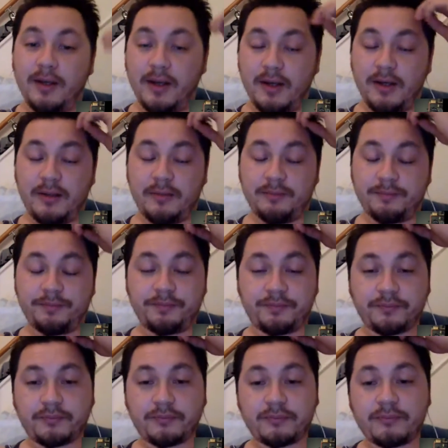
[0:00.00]
And
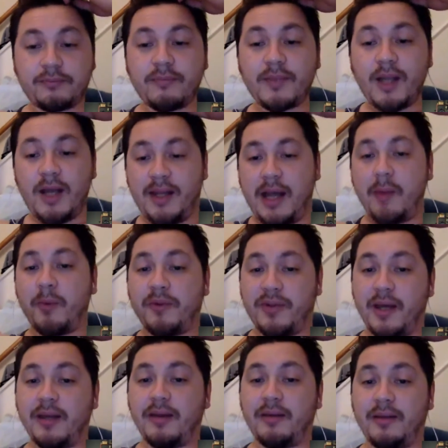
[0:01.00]
that
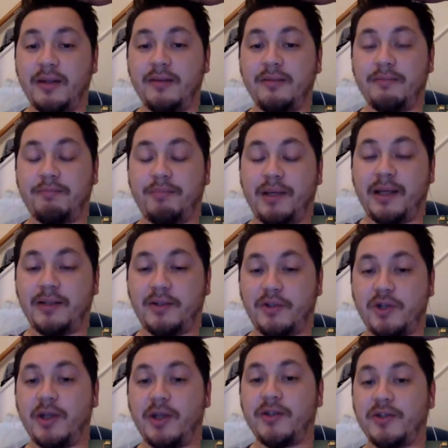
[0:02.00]
would then begin to
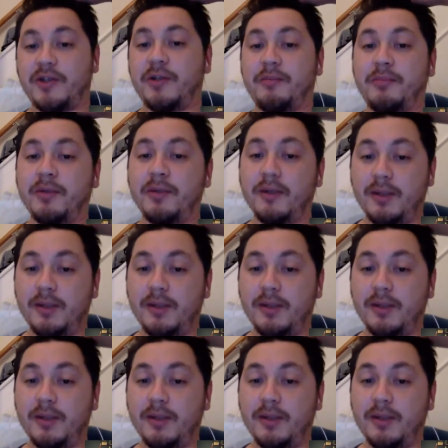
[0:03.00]
change him.